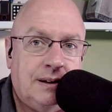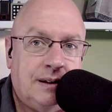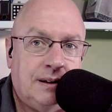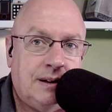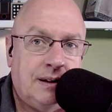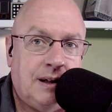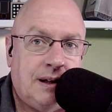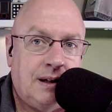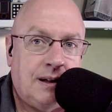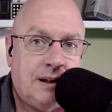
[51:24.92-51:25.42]

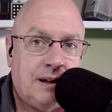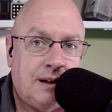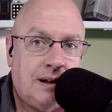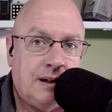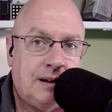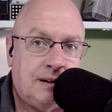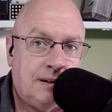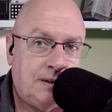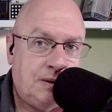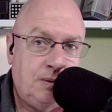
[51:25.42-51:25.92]
uh,
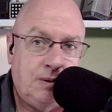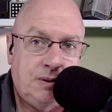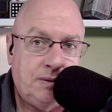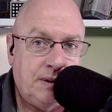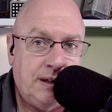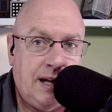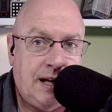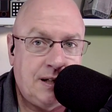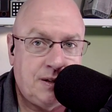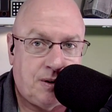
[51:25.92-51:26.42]
two or three
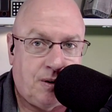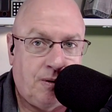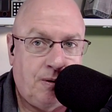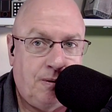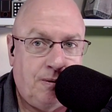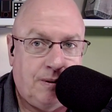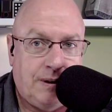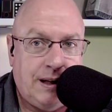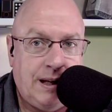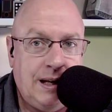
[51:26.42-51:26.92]
days
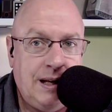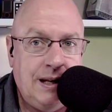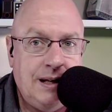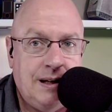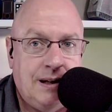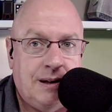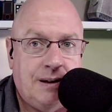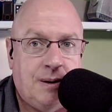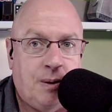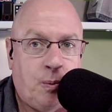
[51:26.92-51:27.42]
early,
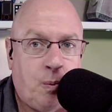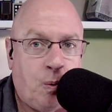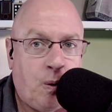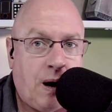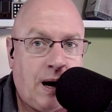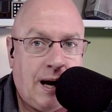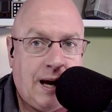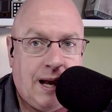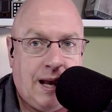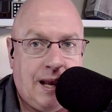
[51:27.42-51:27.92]

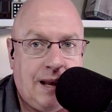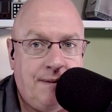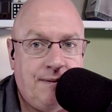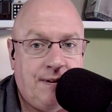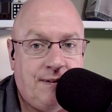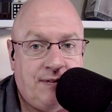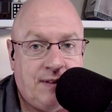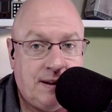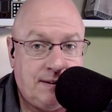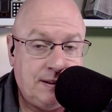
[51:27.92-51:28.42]
arrive
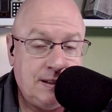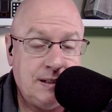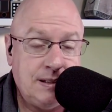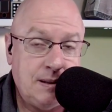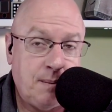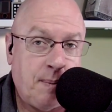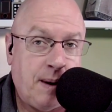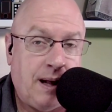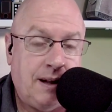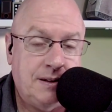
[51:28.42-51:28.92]
if this, is a
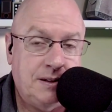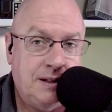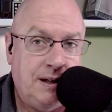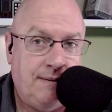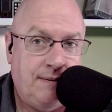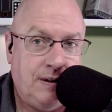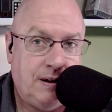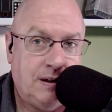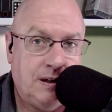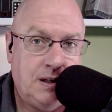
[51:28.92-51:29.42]
policy of
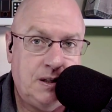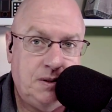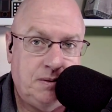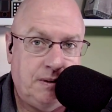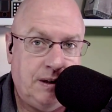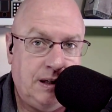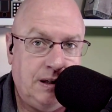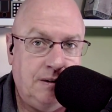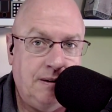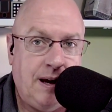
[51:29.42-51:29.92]
the country,
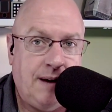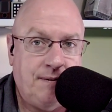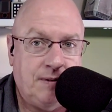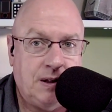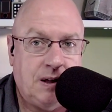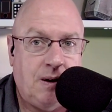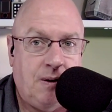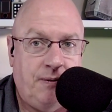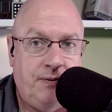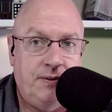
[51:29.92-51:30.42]
and you have to
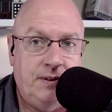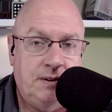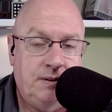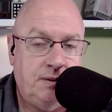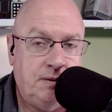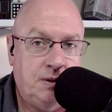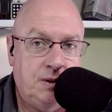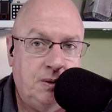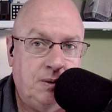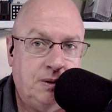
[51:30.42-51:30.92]
go
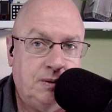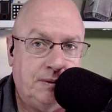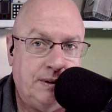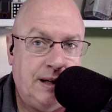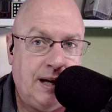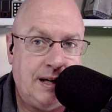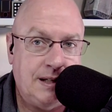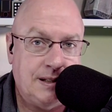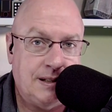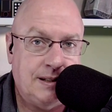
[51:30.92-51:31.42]
through two or three
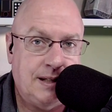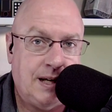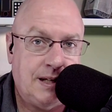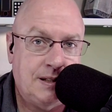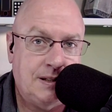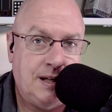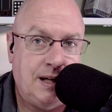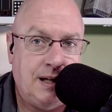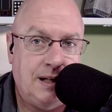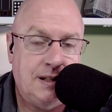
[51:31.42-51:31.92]
days of
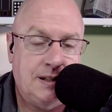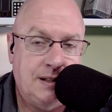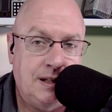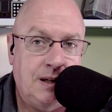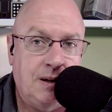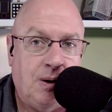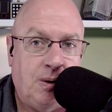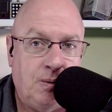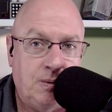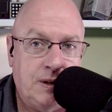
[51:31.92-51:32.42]
testing and sit in
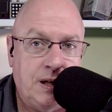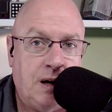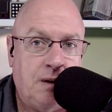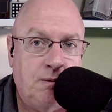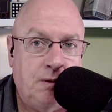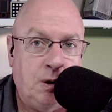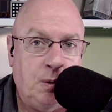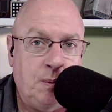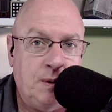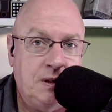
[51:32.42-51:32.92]
a hotel
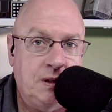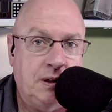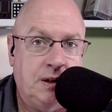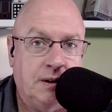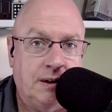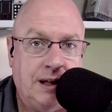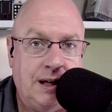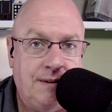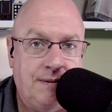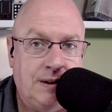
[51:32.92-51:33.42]
room until you're
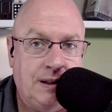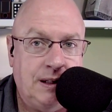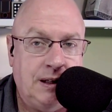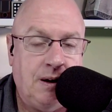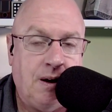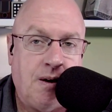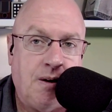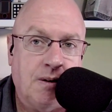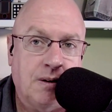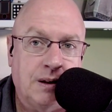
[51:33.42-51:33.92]
given the
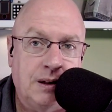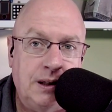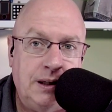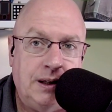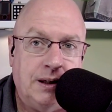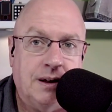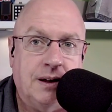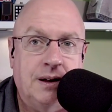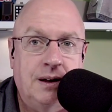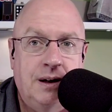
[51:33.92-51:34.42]
all
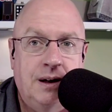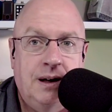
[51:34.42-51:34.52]
clear,